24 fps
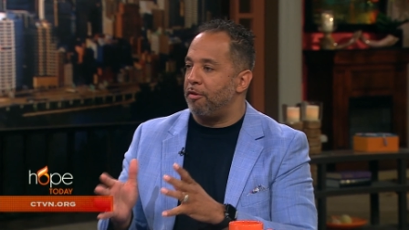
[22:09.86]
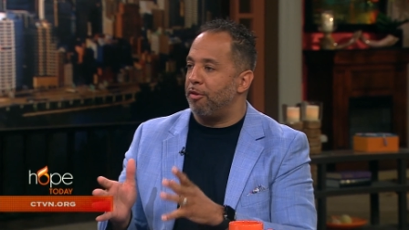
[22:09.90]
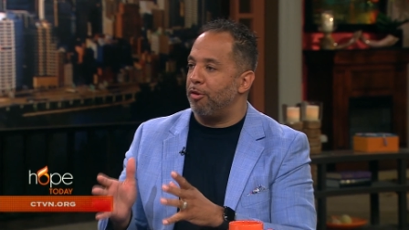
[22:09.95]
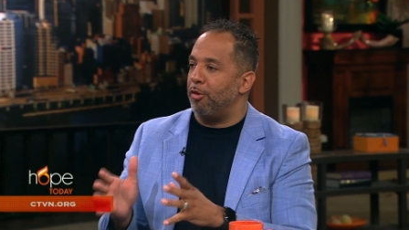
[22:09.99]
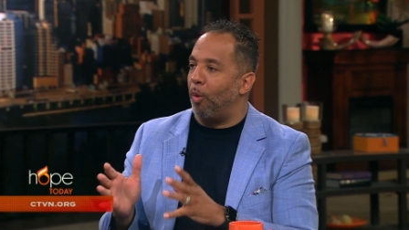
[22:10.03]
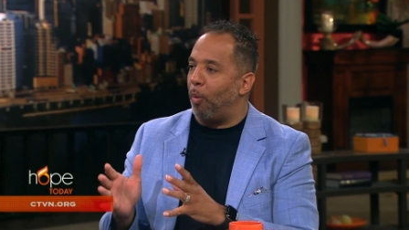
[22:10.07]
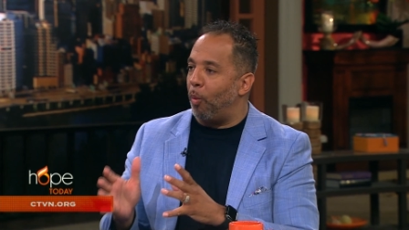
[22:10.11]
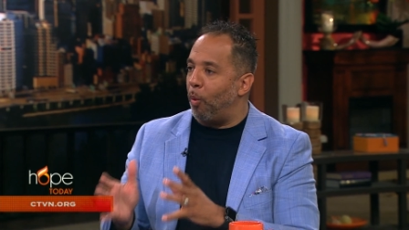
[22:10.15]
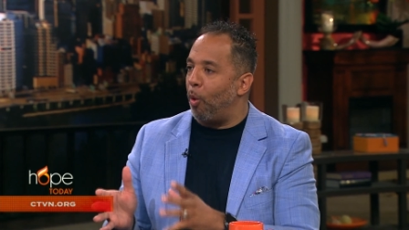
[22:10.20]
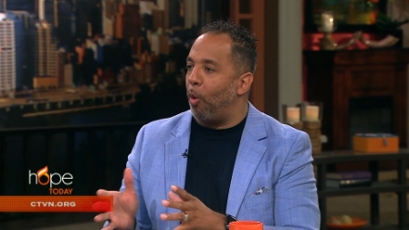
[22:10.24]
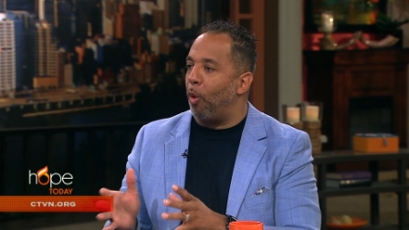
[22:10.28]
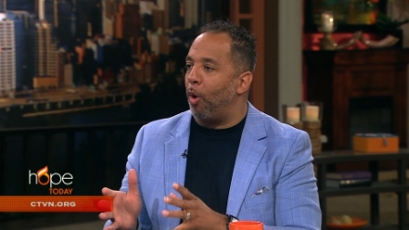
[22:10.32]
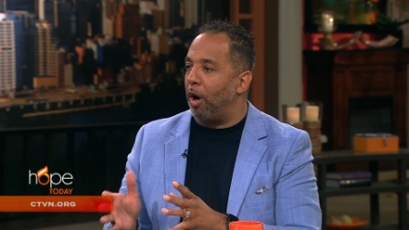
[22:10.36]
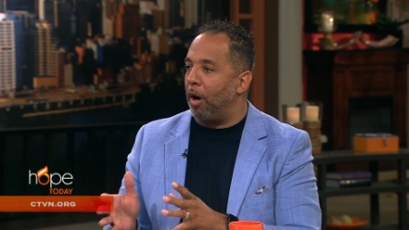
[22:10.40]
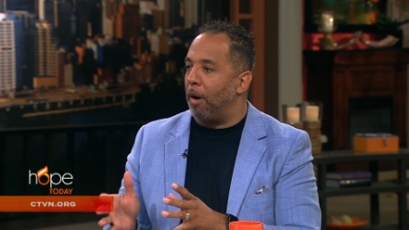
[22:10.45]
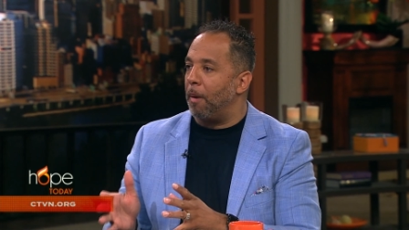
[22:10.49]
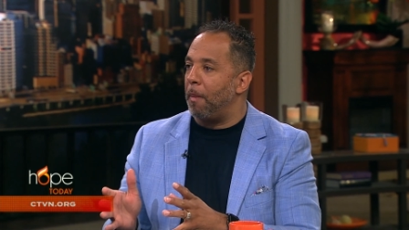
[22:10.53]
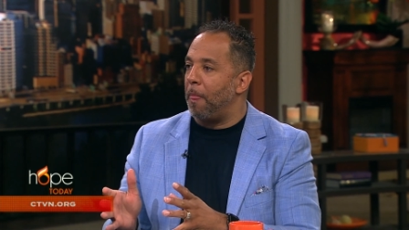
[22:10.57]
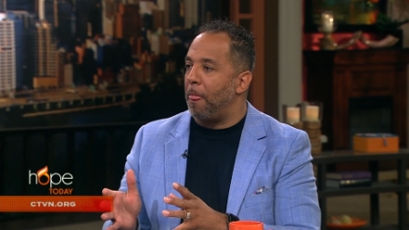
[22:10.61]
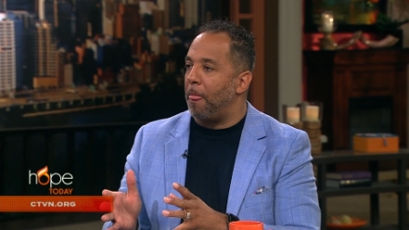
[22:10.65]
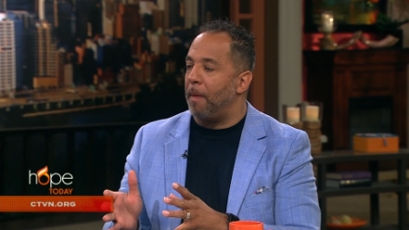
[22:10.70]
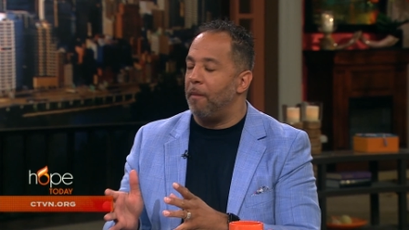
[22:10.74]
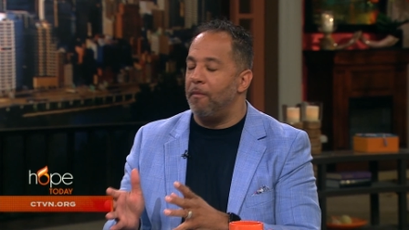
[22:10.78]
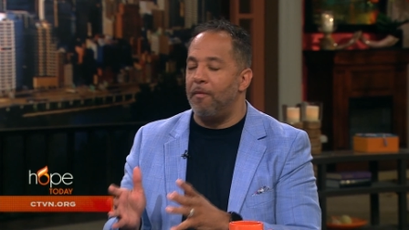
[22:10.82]
this is a
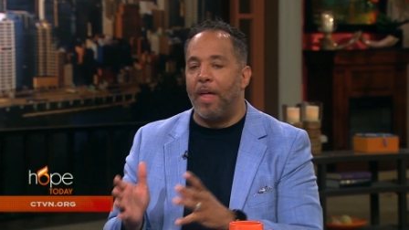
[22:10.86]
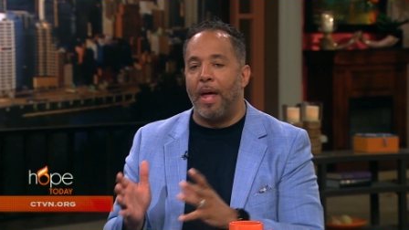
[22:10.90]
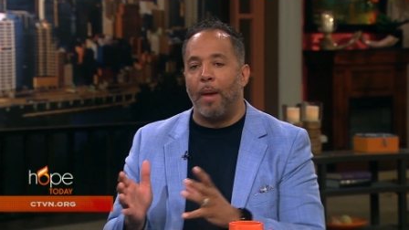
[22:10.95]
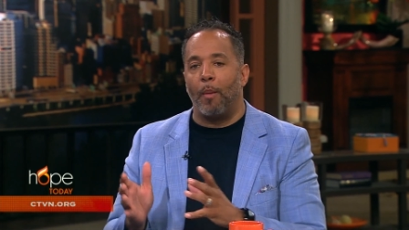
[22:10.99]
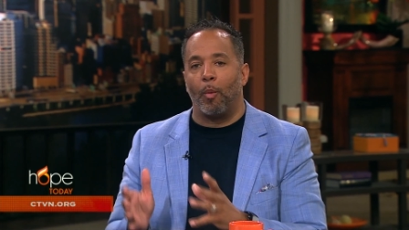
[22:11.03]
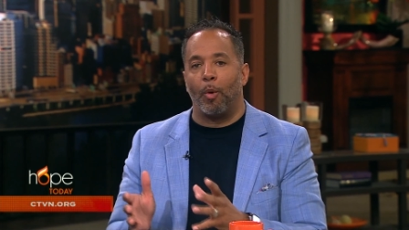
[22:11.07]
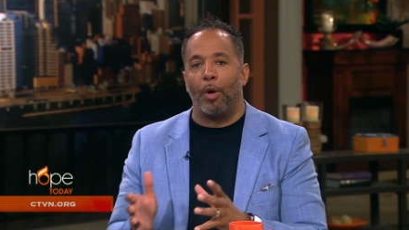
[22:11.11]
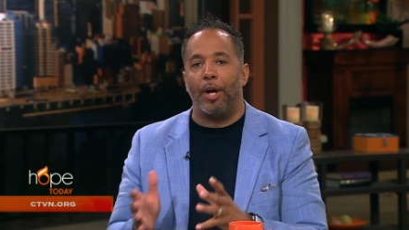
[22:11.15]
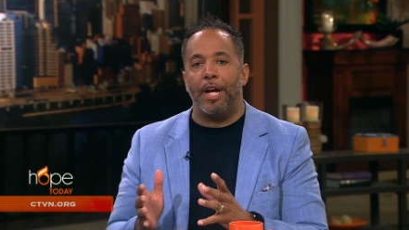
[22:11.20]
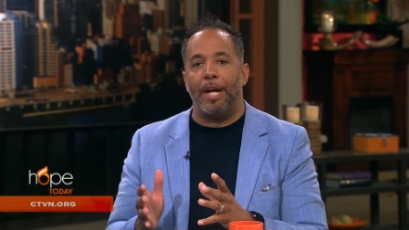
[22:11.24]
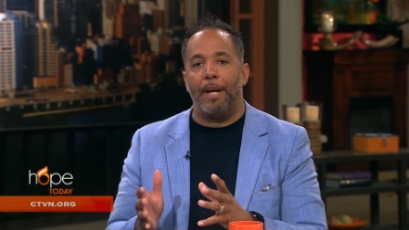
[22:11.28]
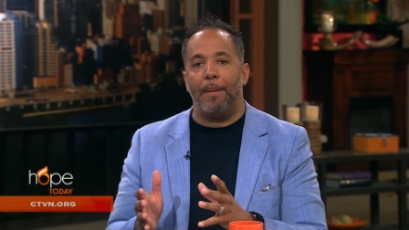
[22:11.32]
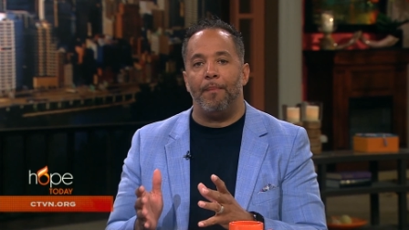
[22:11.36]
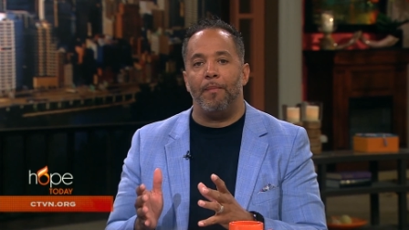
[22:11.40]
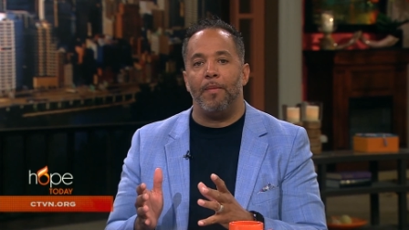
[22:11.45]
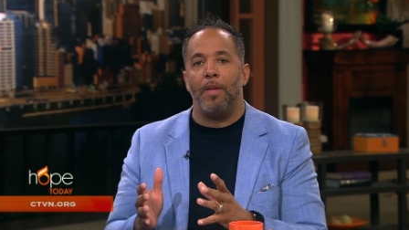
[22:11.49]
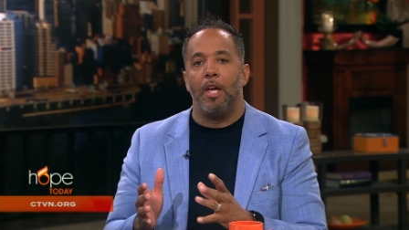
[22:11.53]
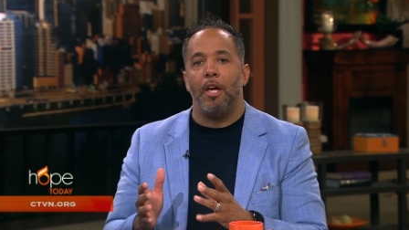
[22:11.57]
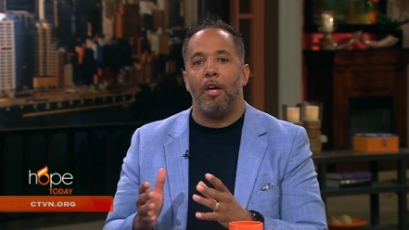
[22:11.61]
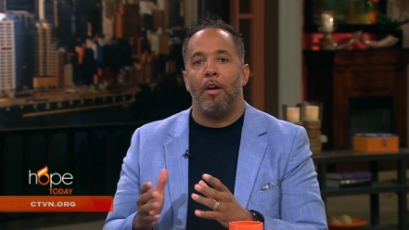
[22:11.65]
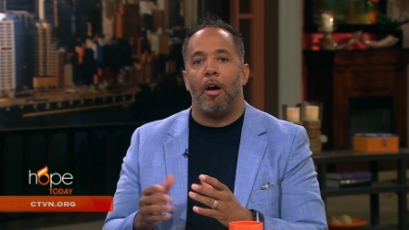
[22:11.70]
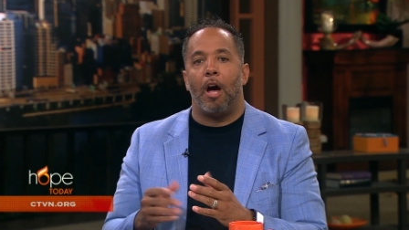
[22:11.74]
war that we're in